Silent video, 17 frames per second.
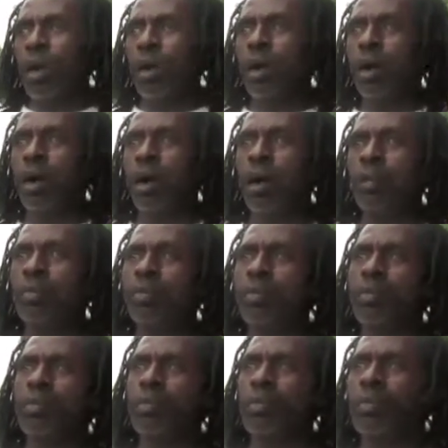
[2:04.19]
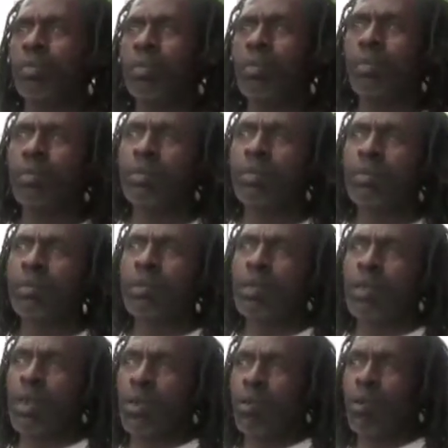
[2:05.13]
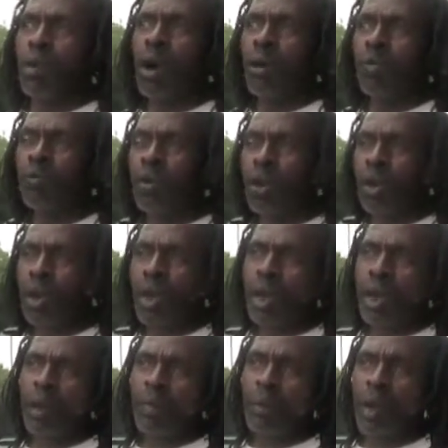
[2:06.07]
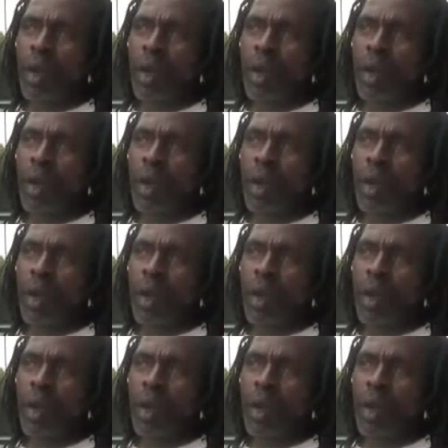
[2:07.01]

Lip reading: Well, I followed a lot of